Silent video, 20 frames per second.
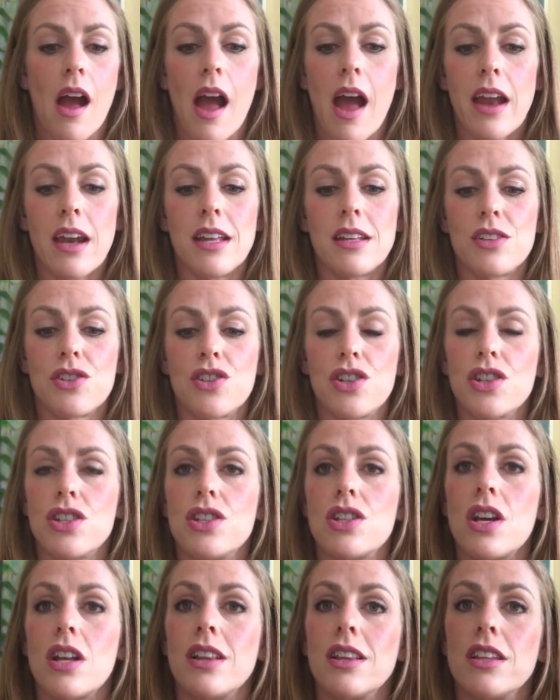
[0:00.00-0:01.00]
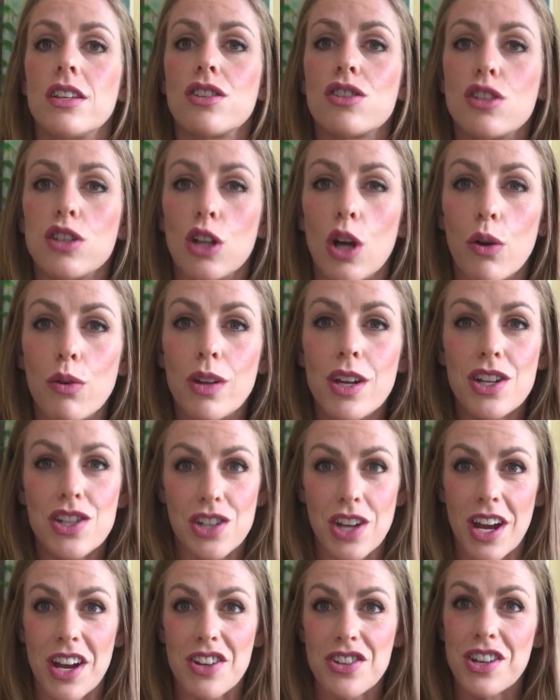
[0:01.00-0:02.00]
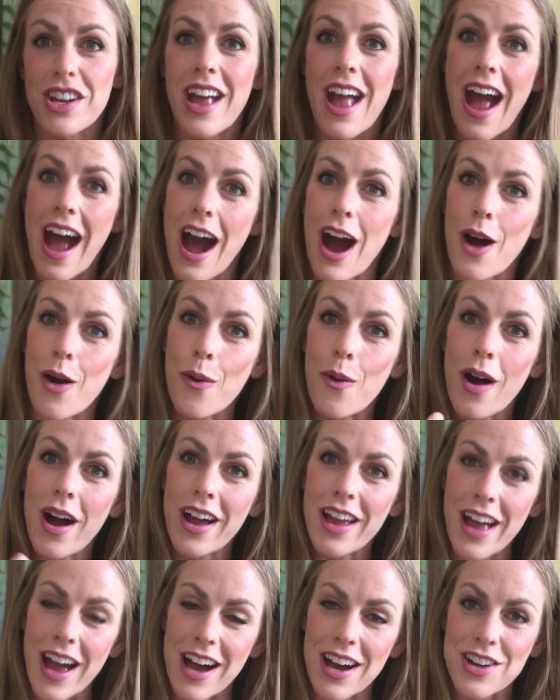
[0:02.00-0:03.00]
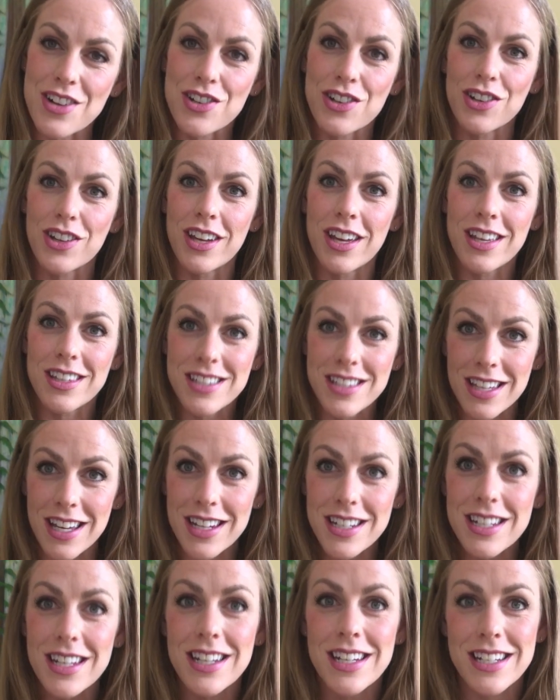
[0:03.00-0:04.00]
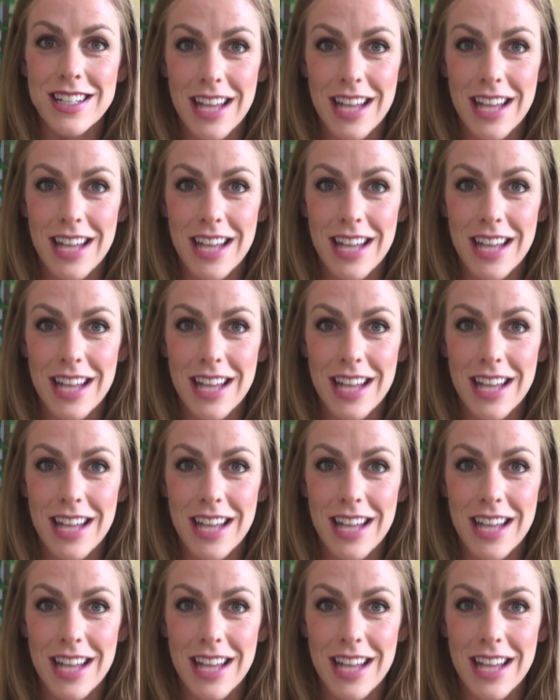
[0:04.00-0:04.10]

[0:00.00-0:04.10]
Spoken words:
and it's just slowly changing how I actually sit